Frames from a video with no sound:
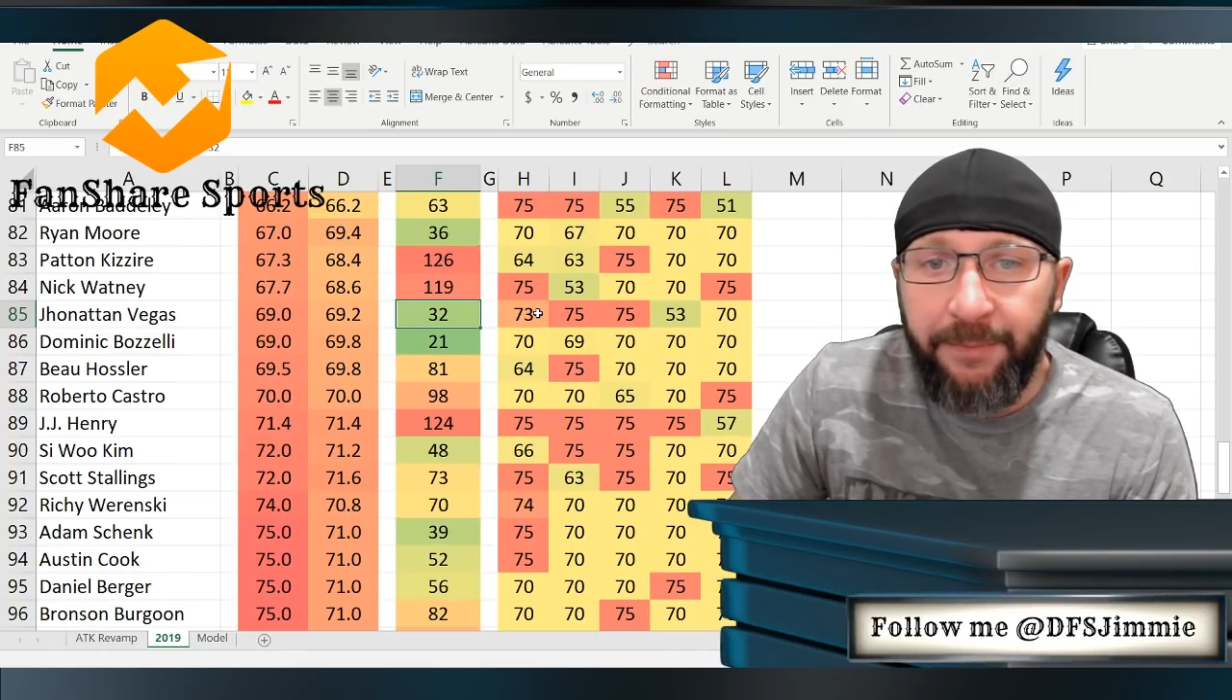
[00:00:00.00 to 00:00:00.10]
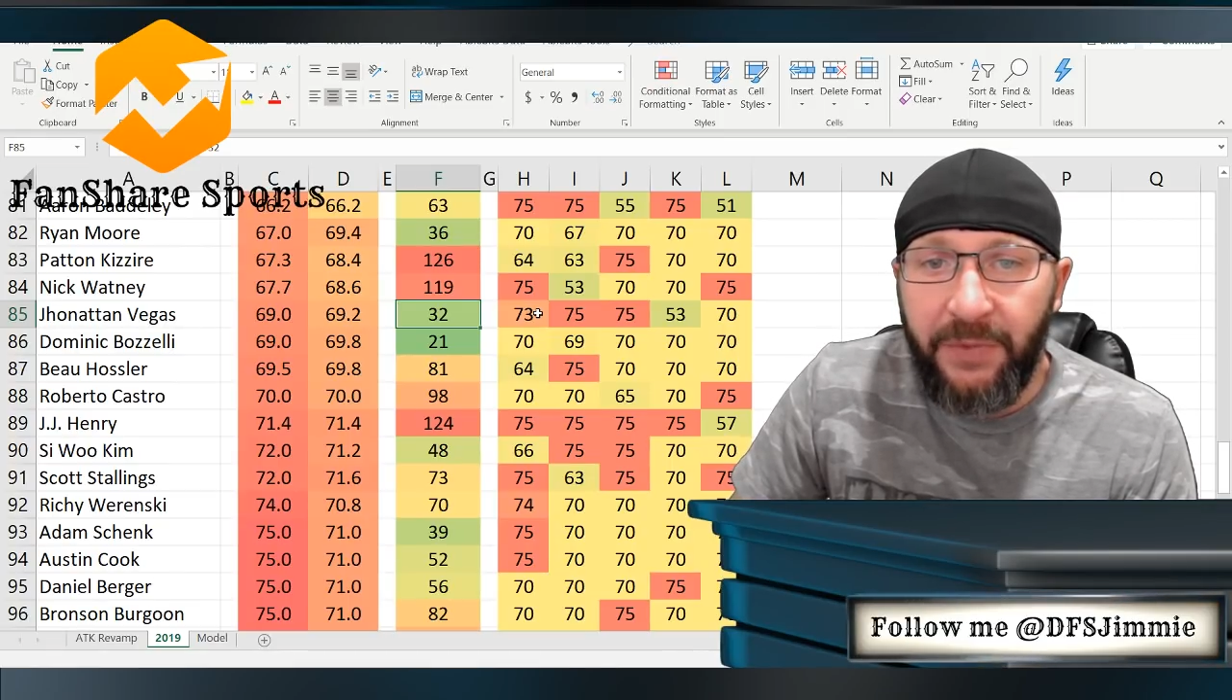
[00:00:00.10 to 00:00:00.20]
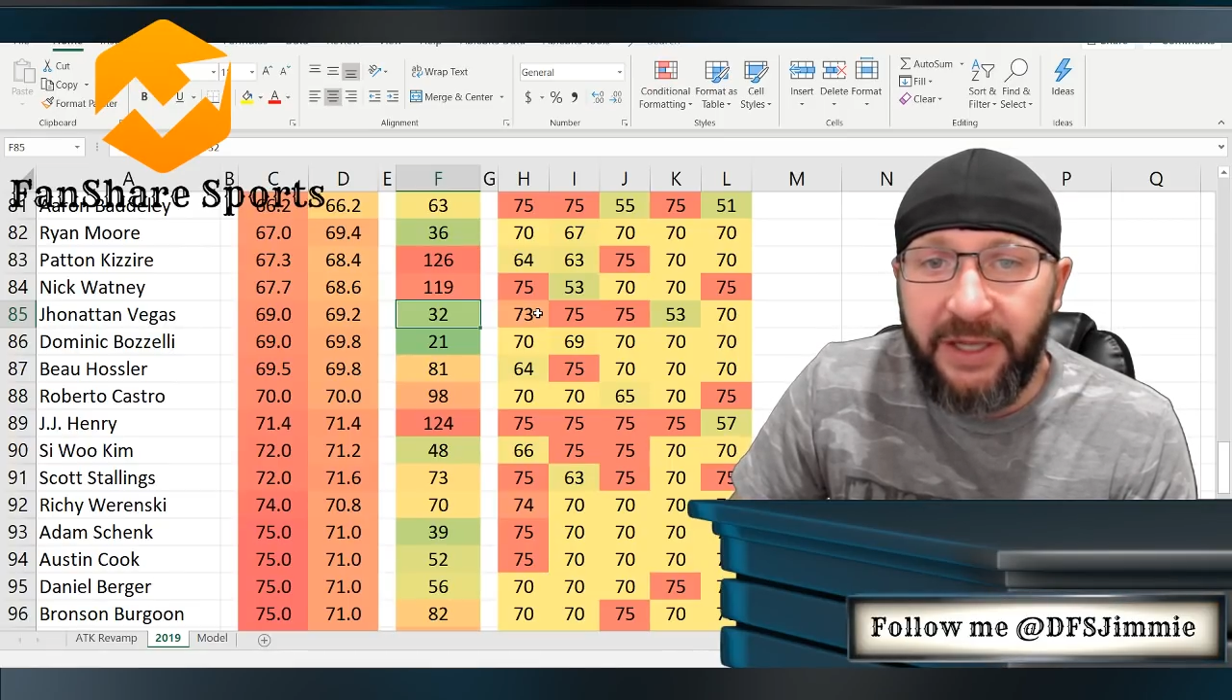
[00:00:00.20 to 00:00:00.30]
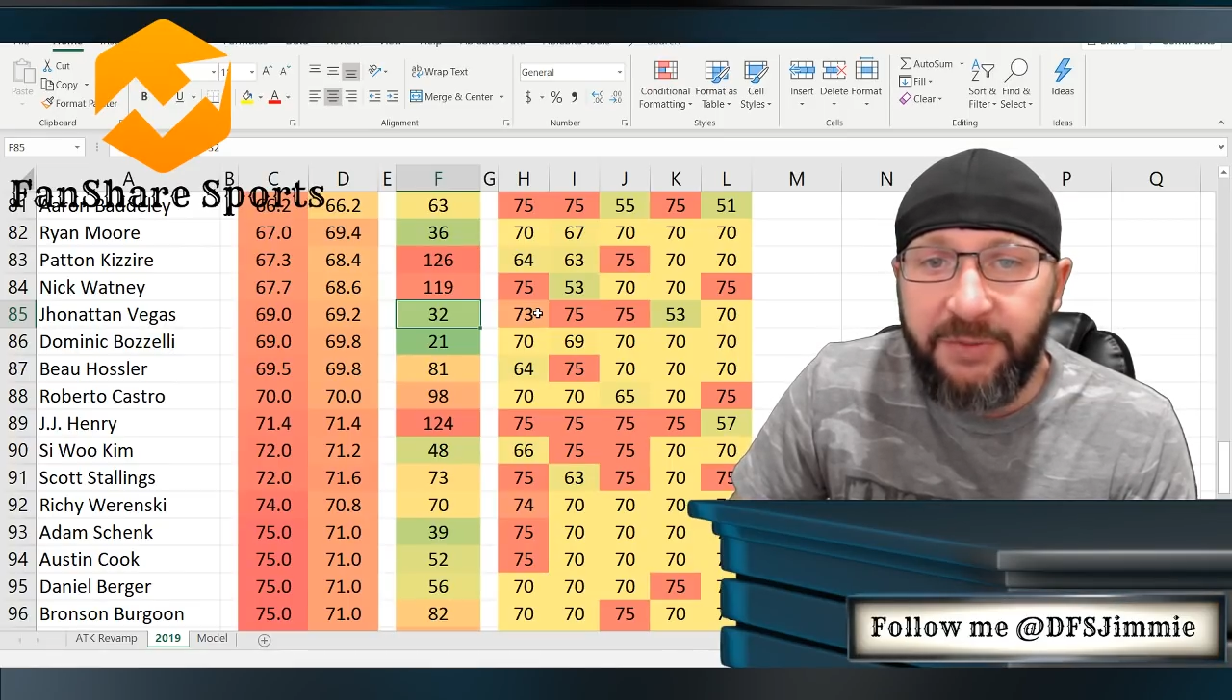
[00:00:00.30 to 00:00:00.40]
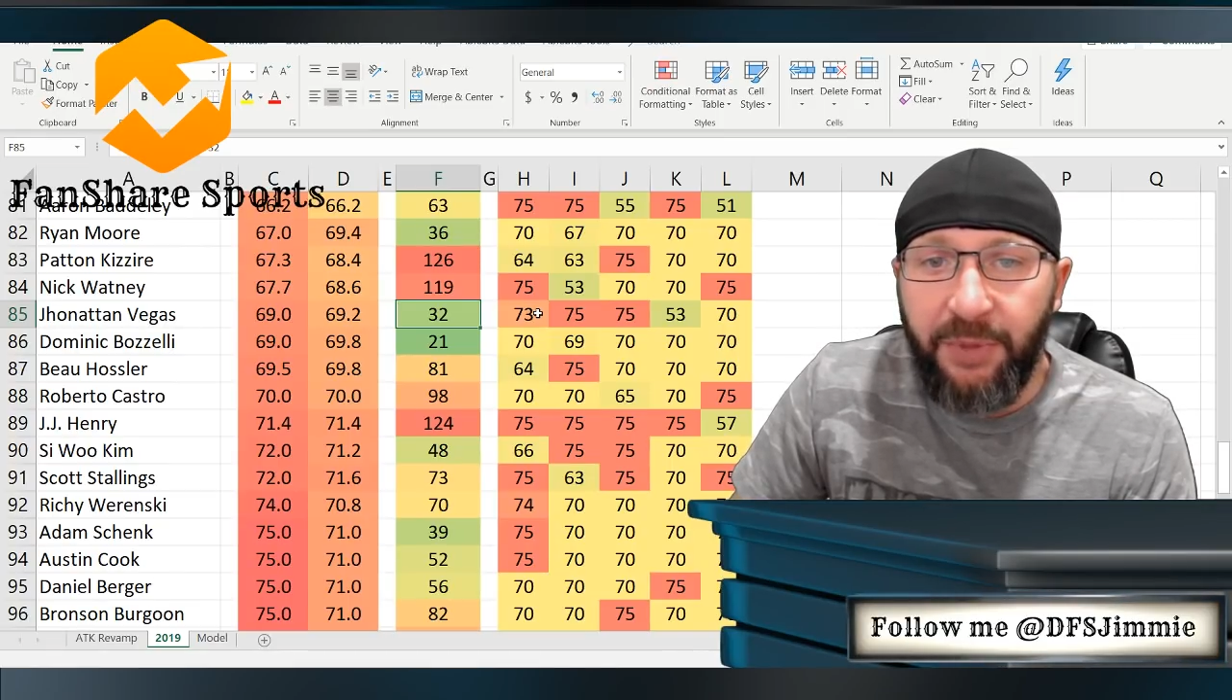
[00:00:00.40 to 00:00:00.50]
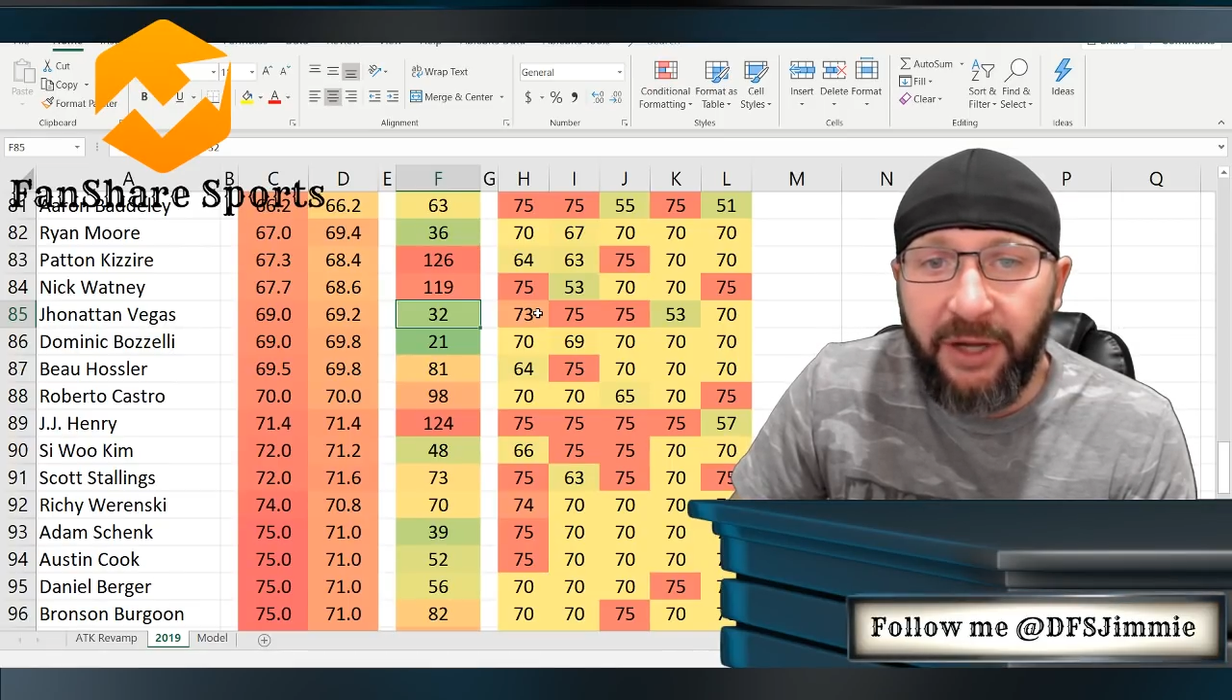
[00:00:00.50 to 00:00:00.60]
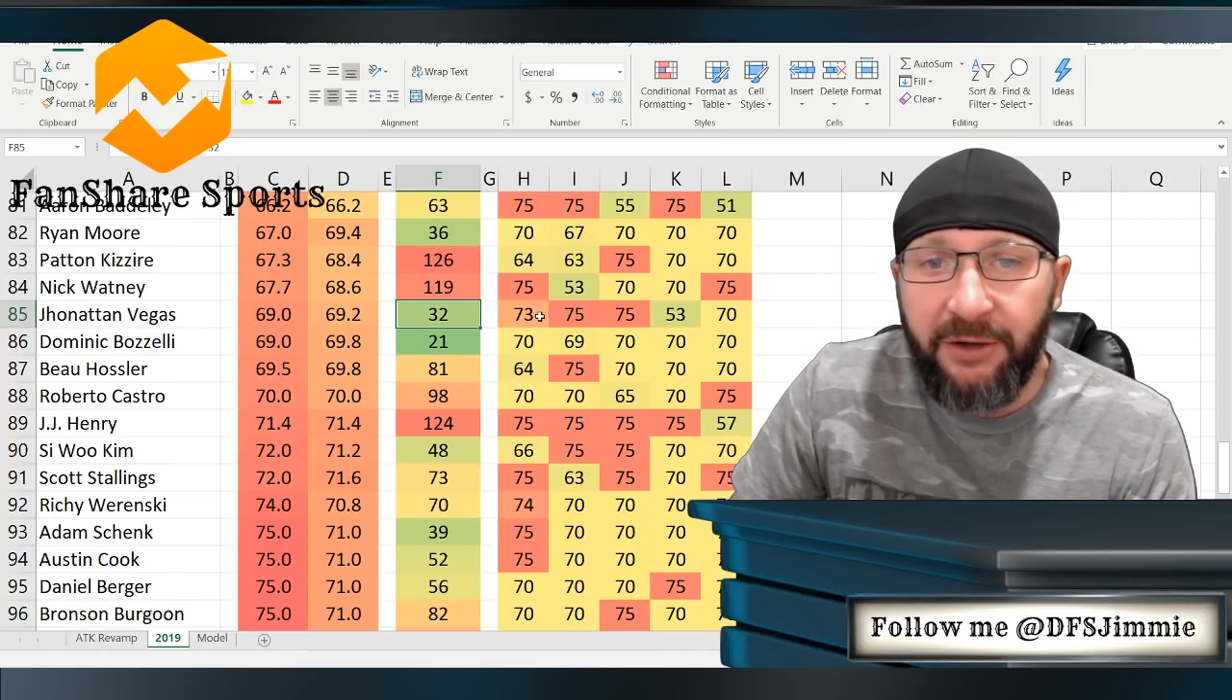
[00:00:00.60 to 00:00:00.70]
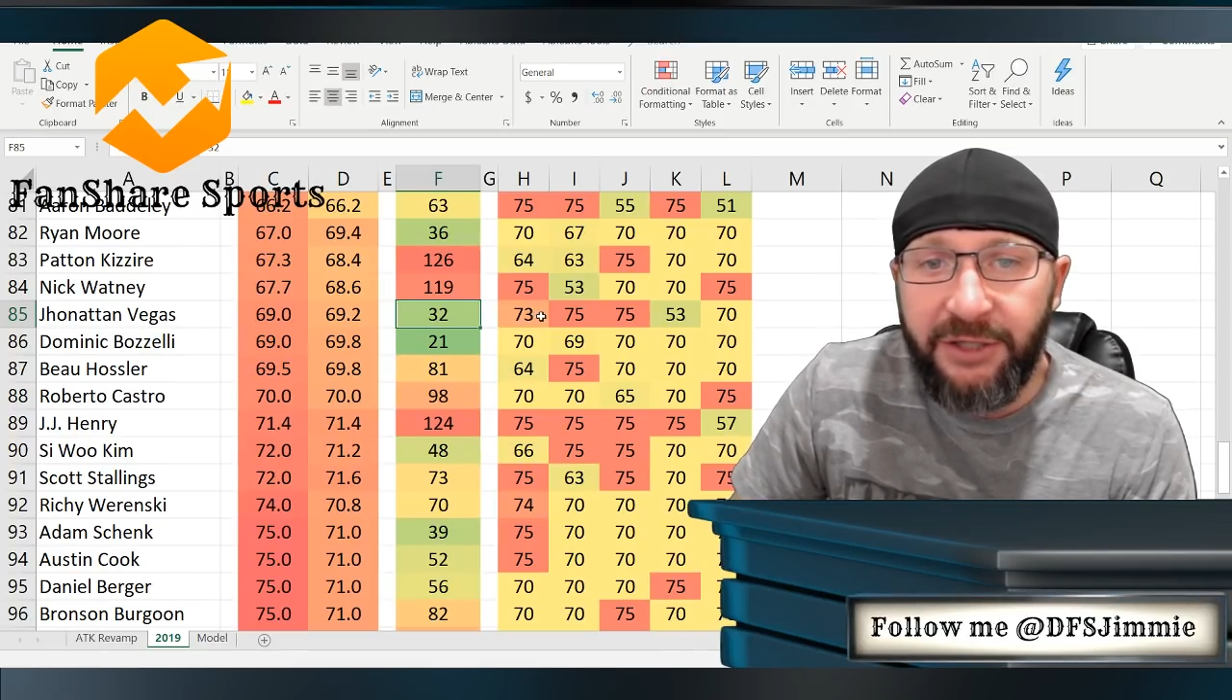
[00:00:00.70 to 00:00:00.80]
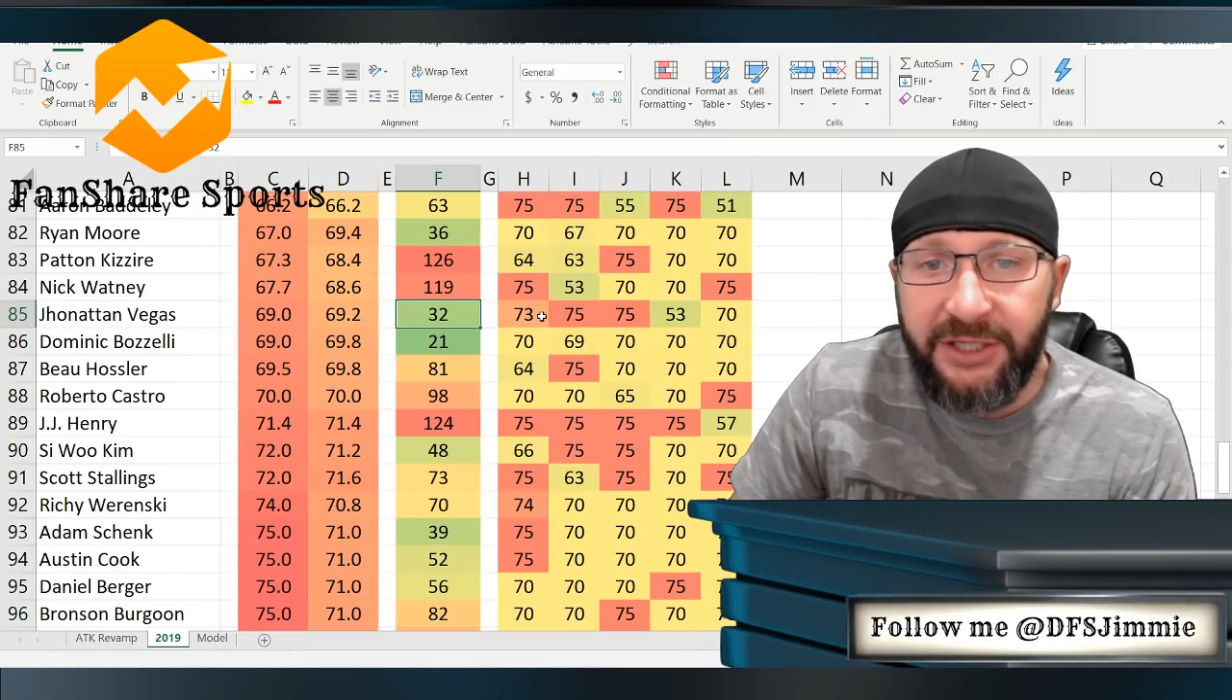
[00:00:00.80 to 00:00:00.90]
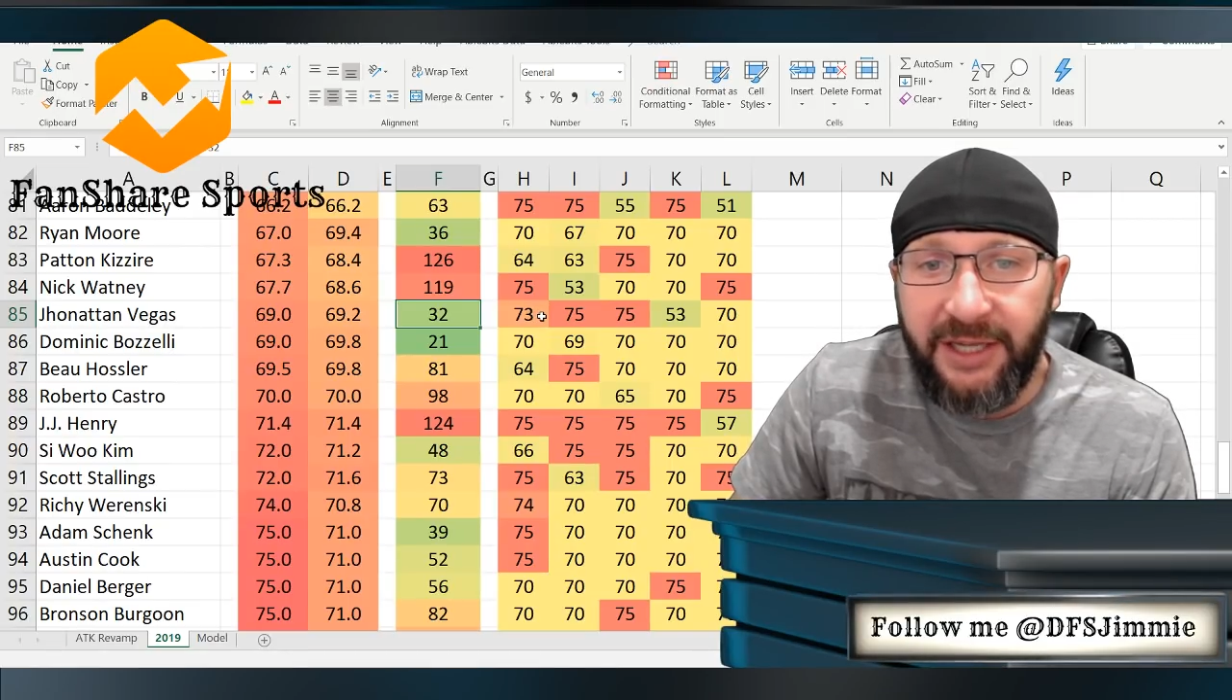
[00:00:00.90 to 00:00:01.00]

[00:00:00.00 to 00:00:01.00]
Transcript: His putter just